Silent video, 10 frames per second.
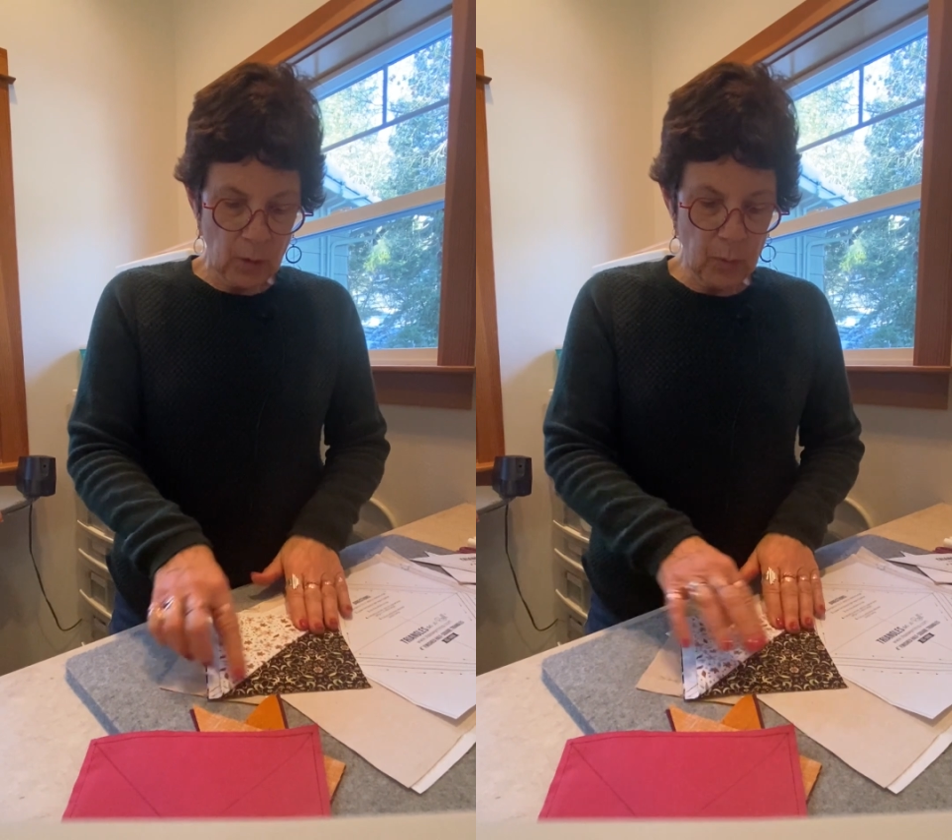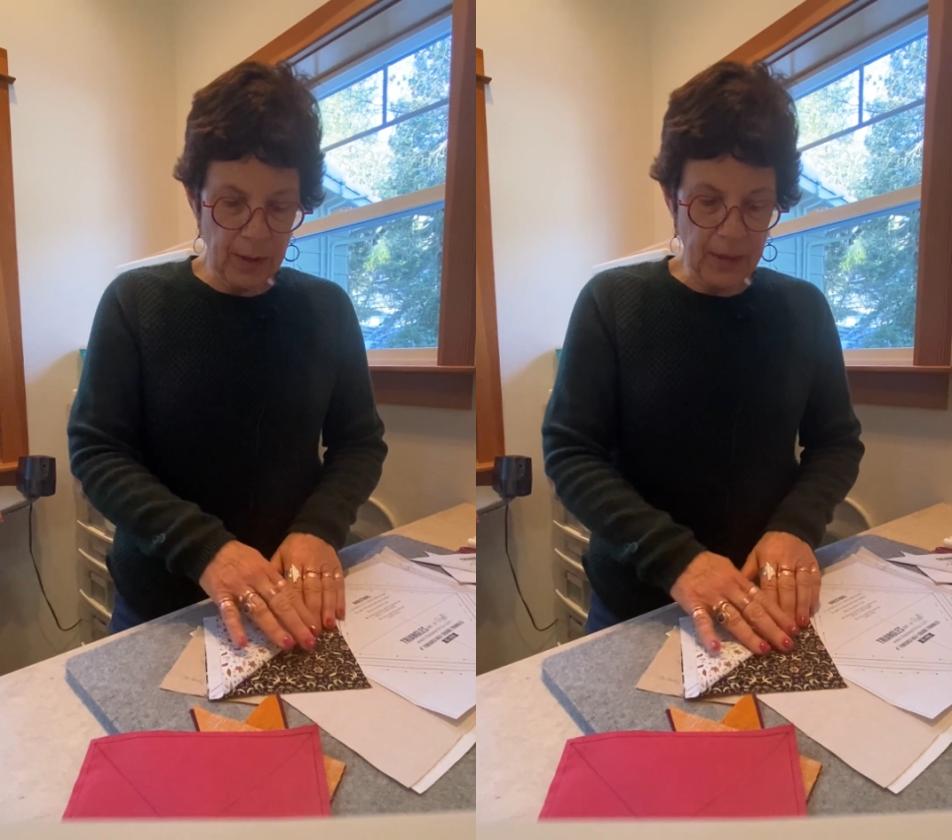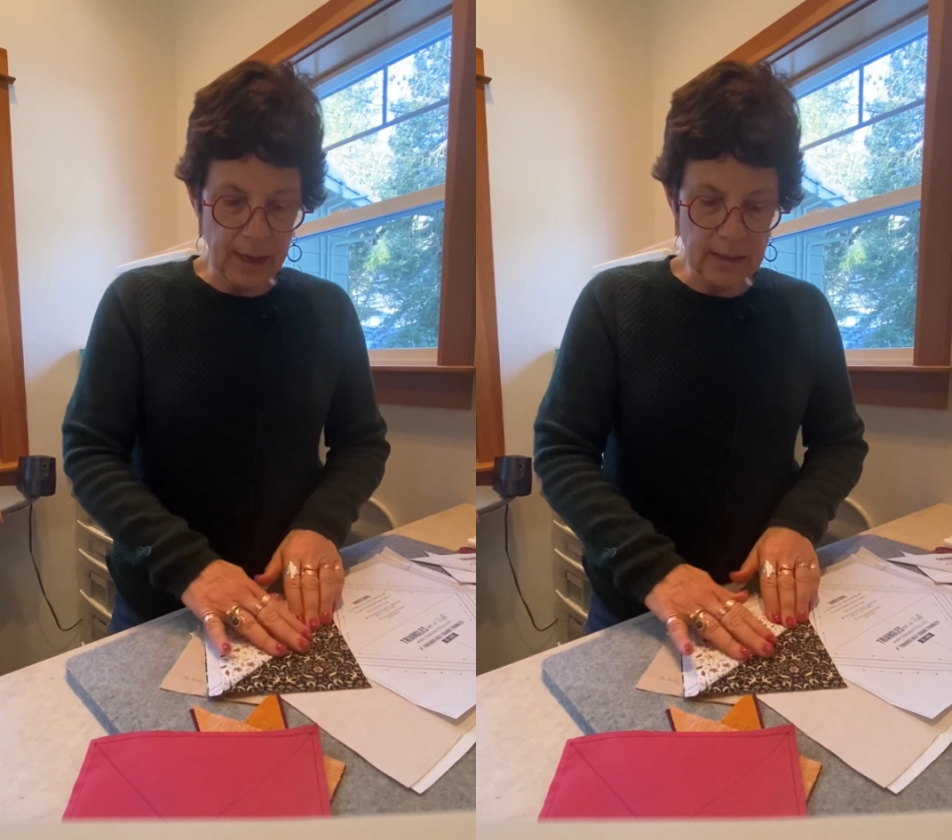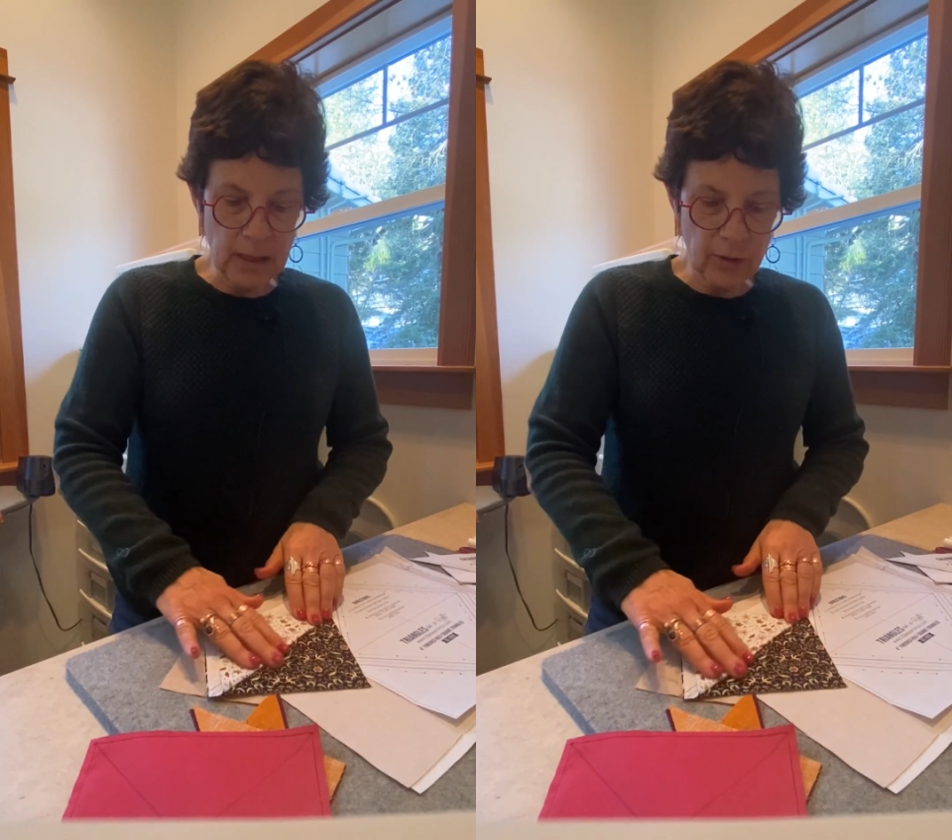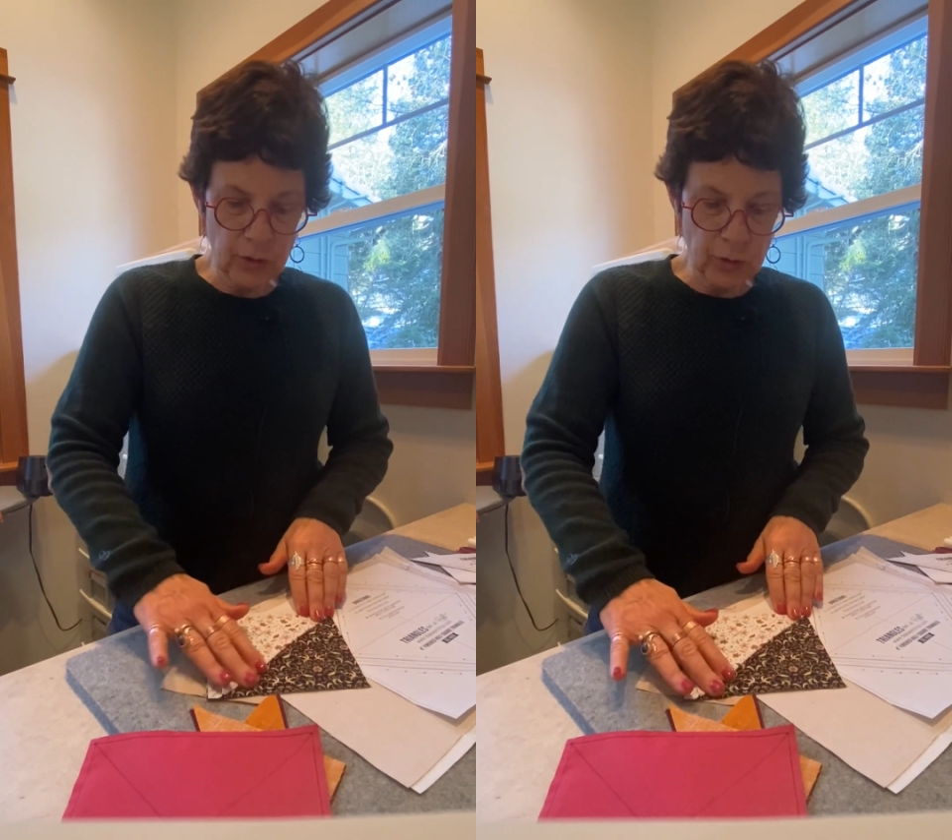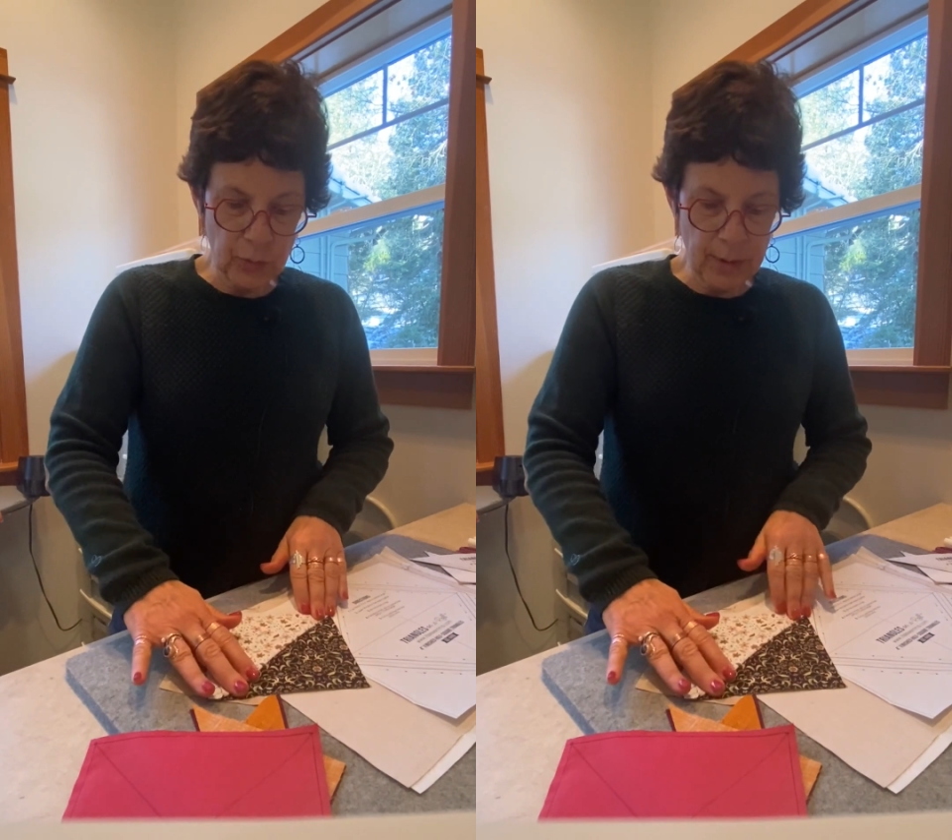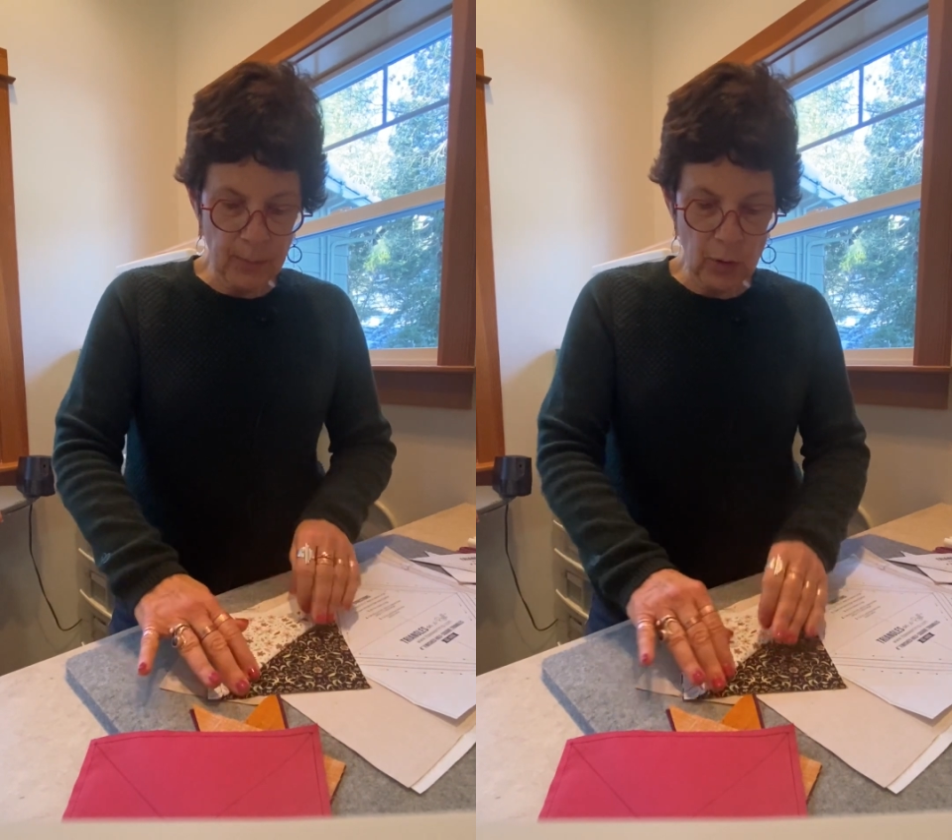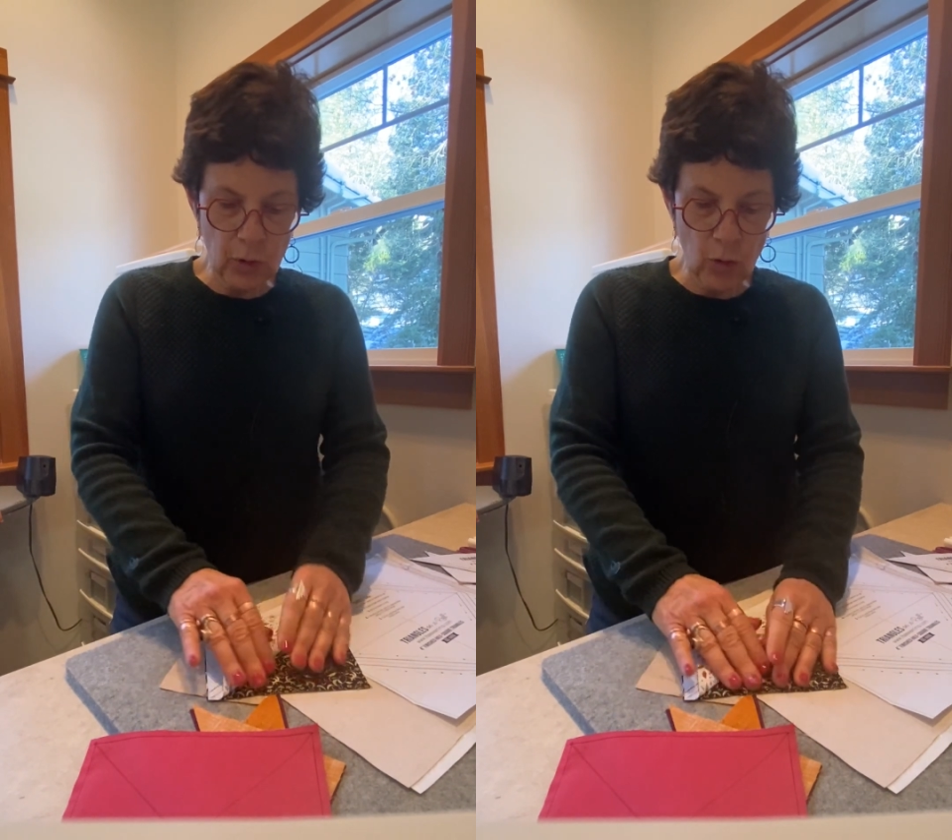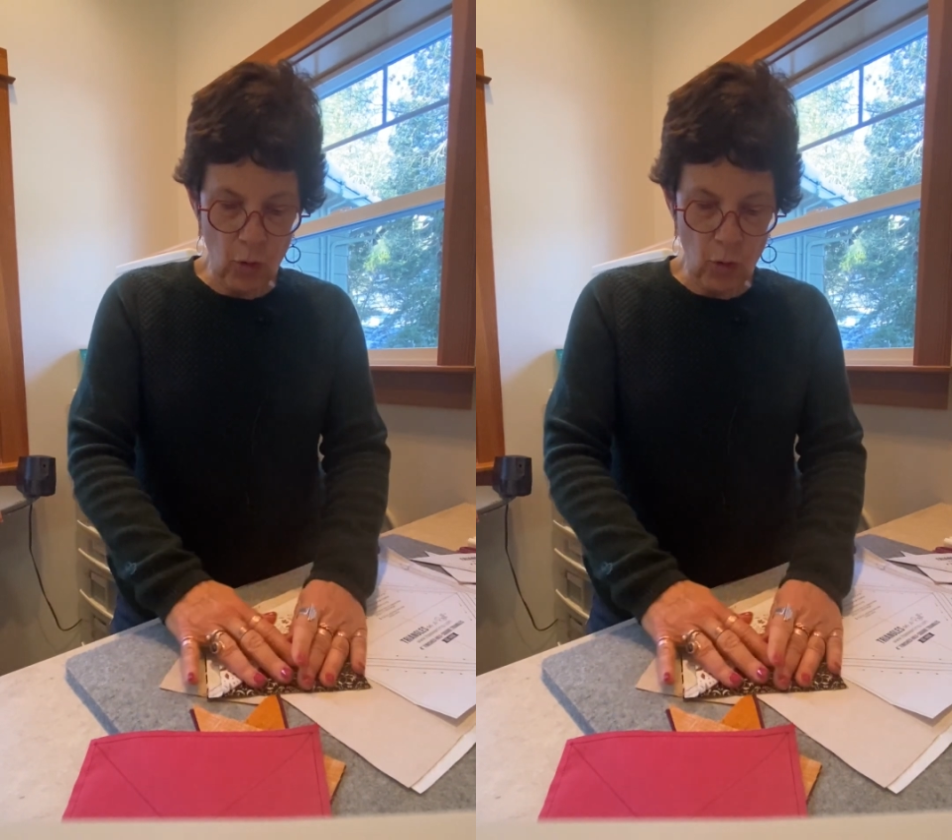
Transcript: with a tucker trimmer